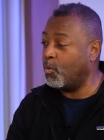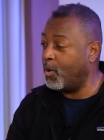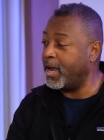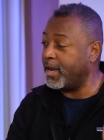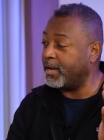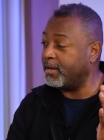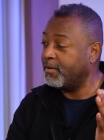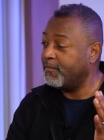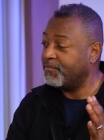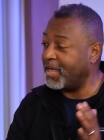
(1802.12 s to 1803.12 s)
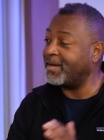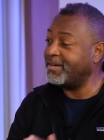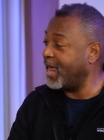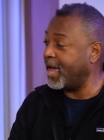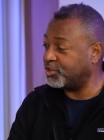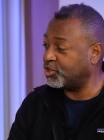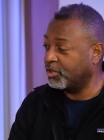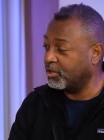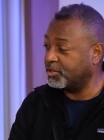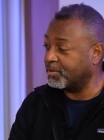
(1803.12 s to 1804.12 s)
away that
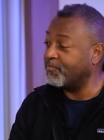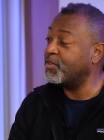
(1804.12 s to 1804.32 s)
nationalism.